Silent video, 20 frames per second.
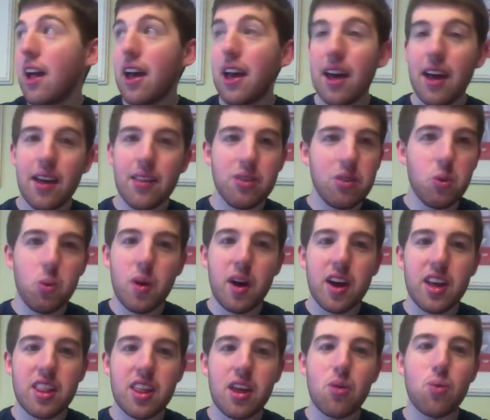And the
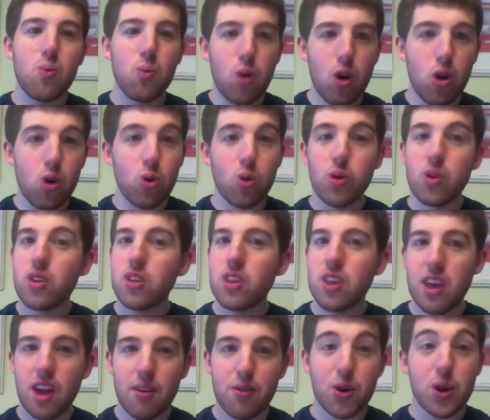way they wrote
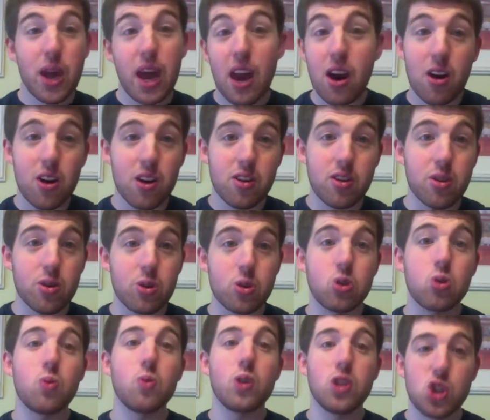the other
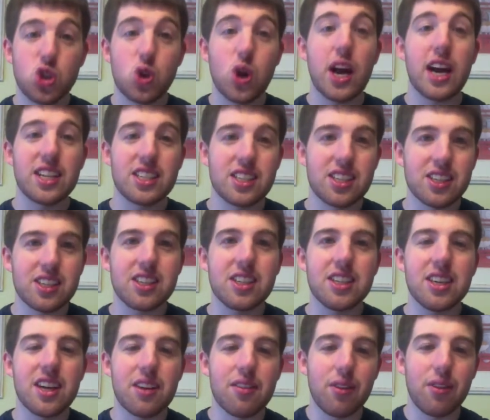characters was drastically
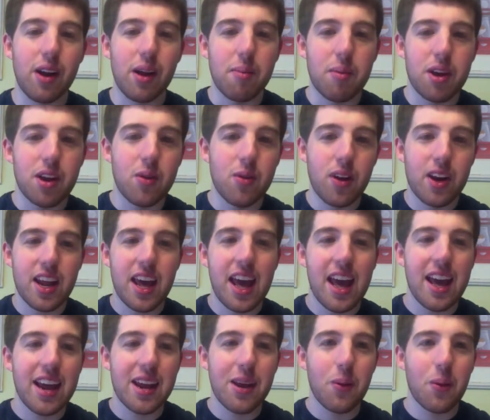different. I mean, you had
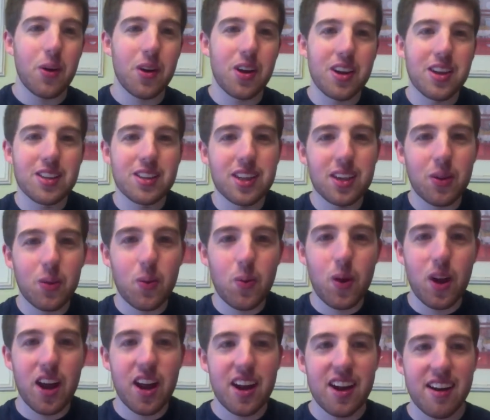Eddie where he's, like,
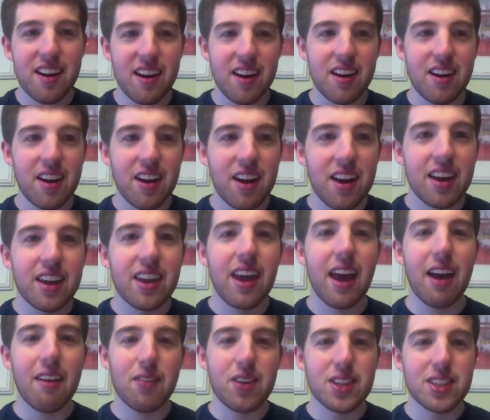rich, and
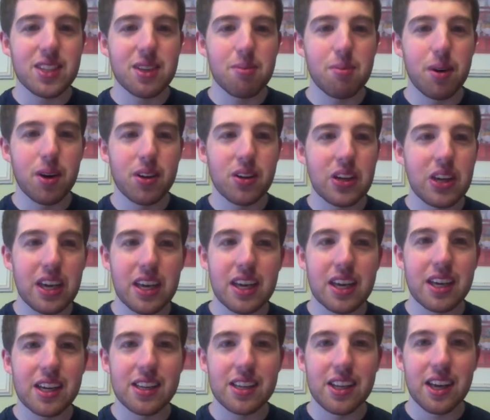Kevin's a monkey,
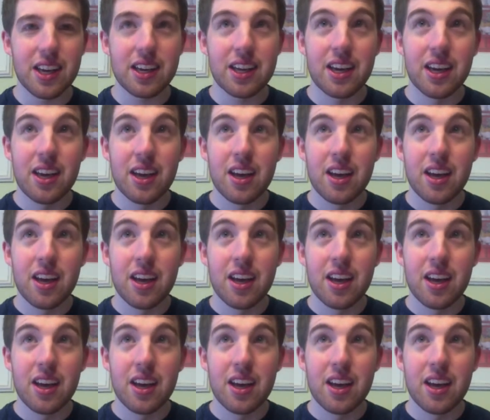and, like,